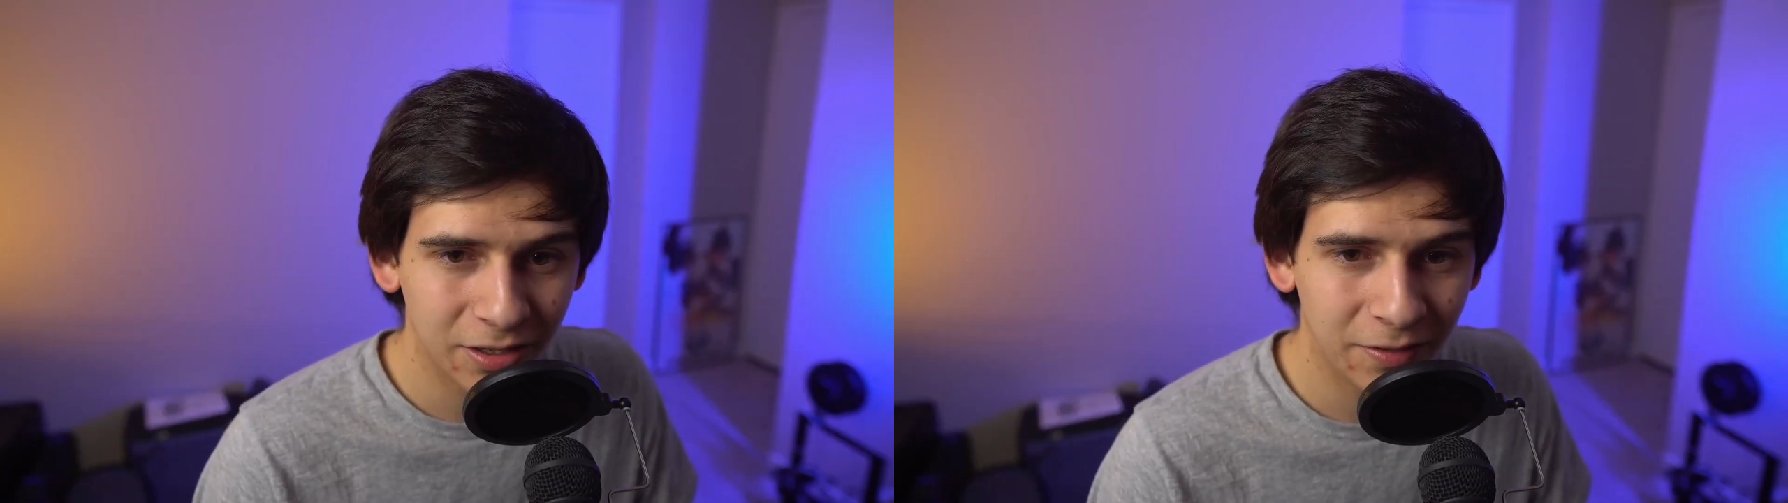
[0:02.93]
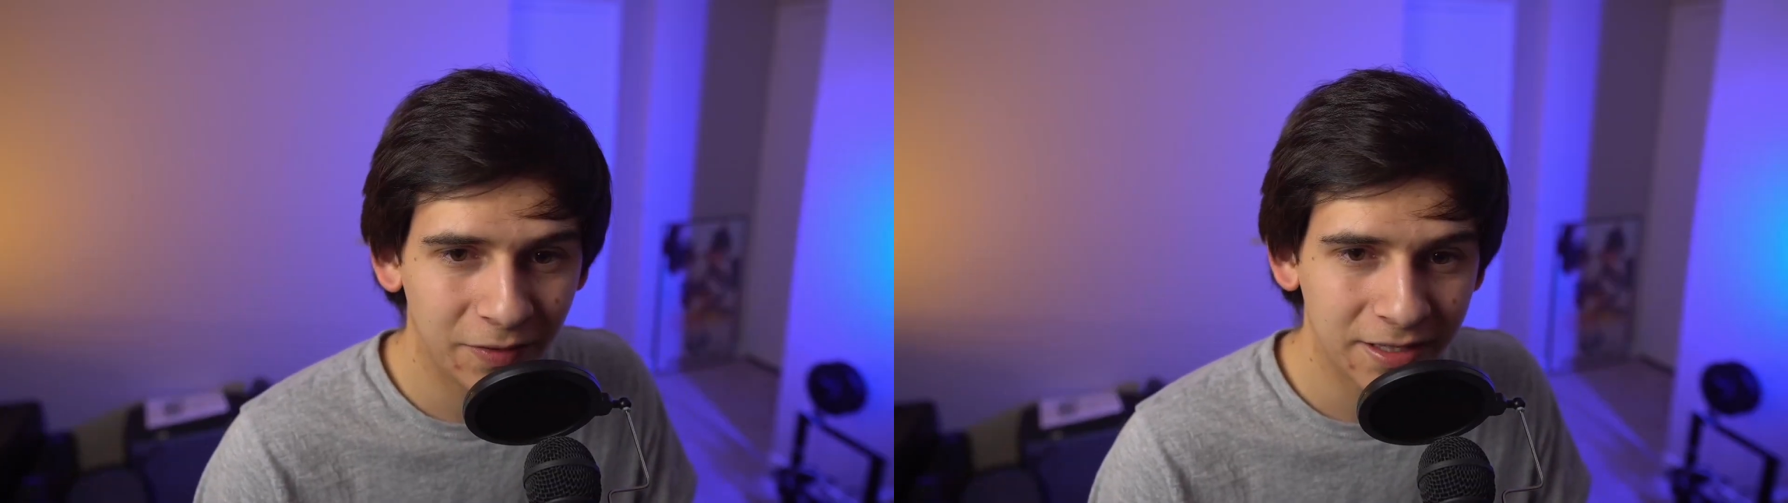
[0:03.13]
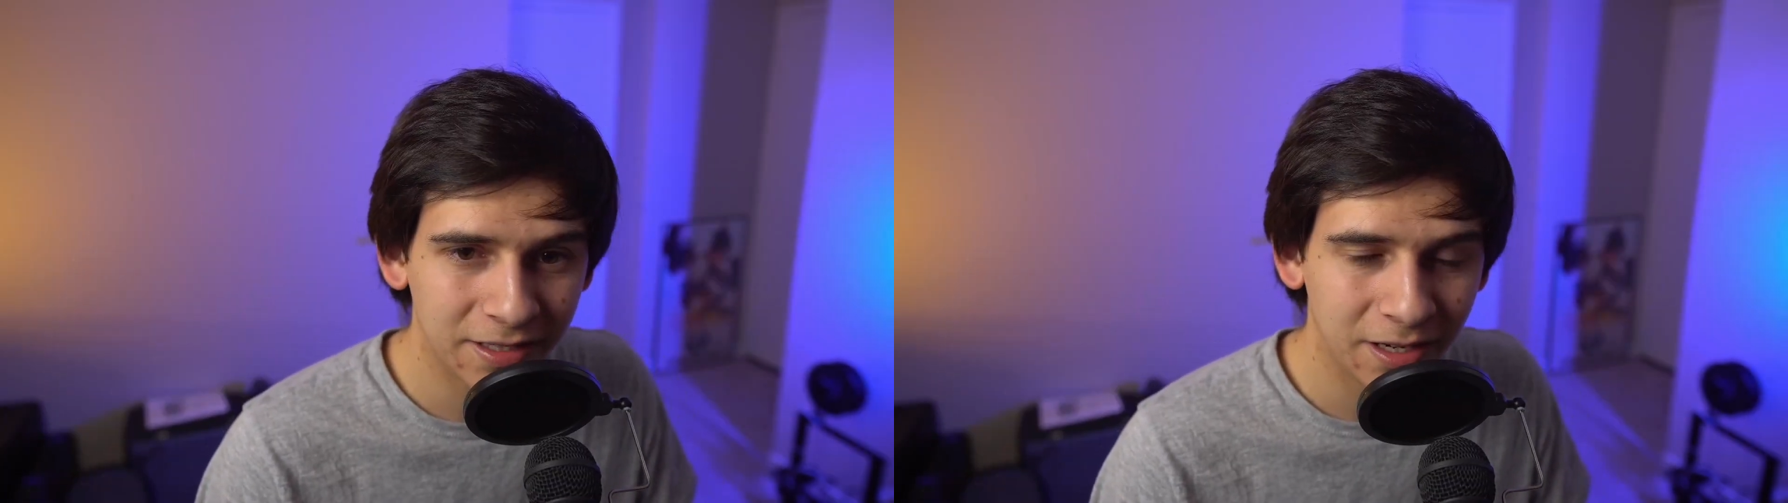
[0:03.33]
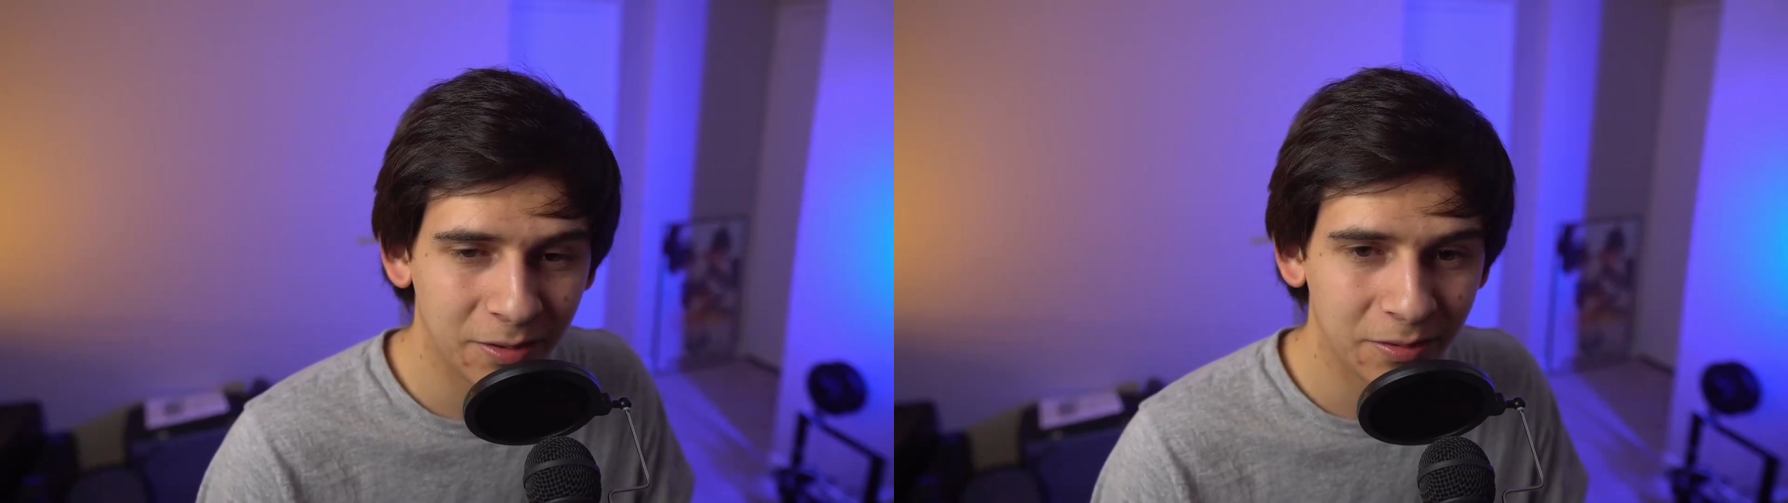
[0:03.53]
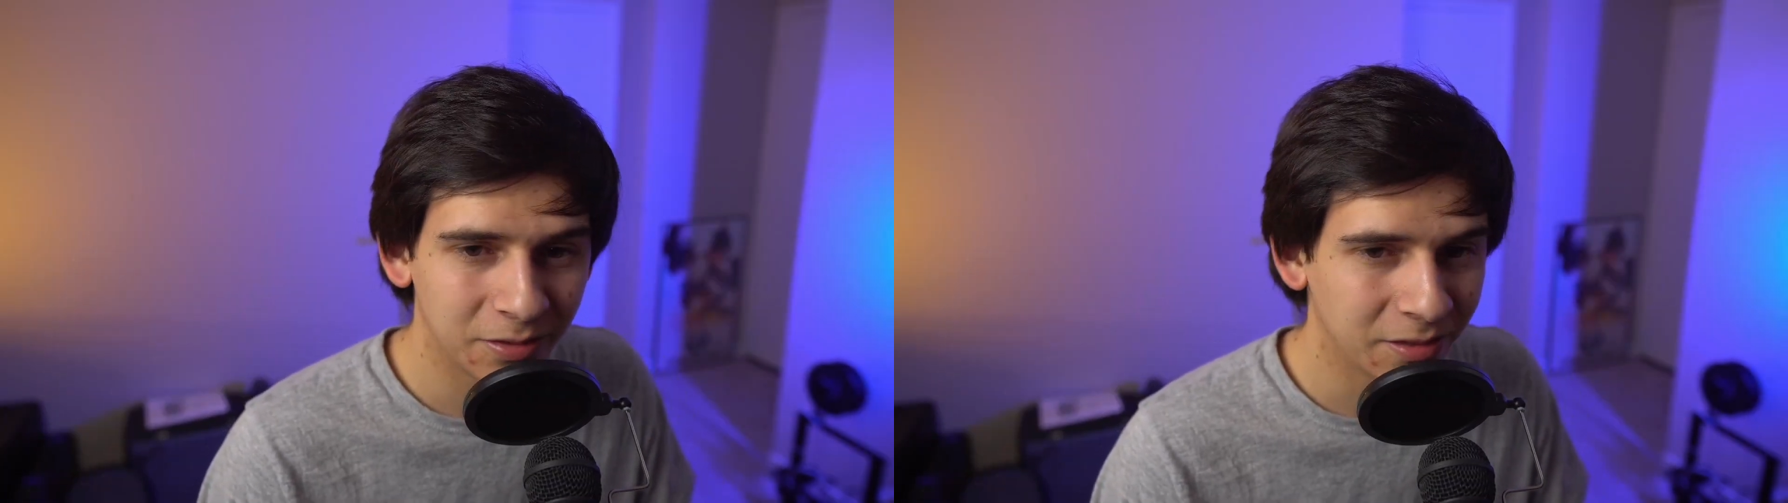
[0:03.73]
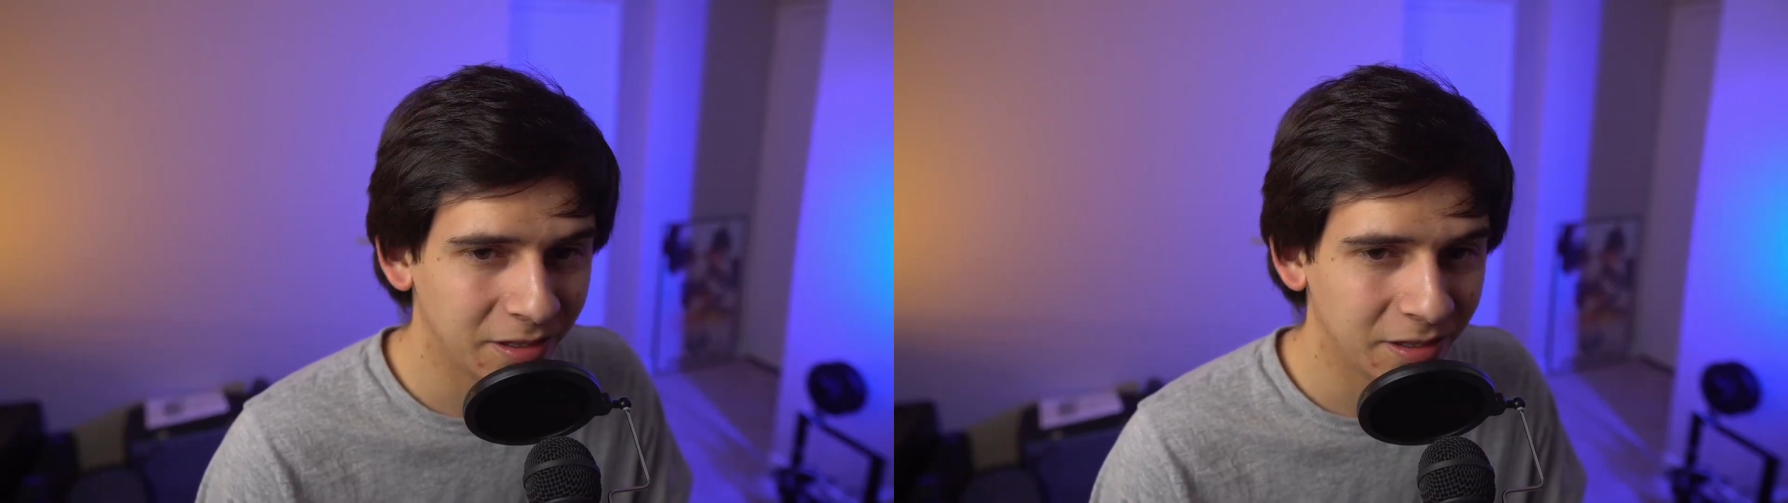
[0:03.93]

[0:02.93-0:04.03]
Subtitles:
if I sound